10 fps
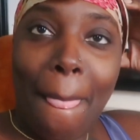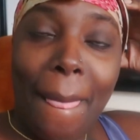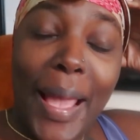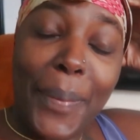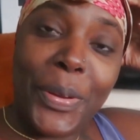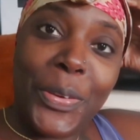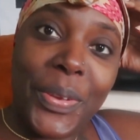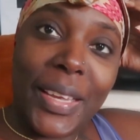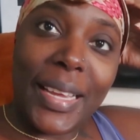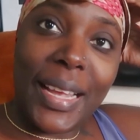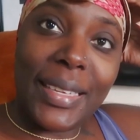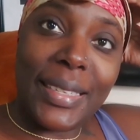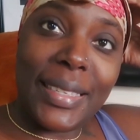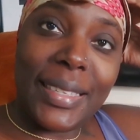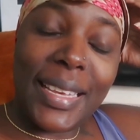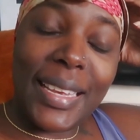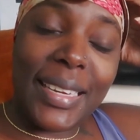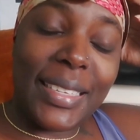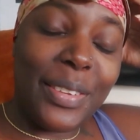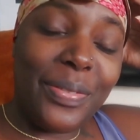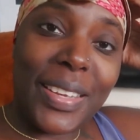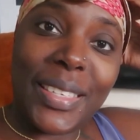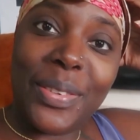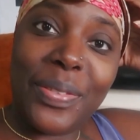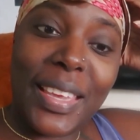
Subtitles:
Happy New Year, guys. It is the 1st of the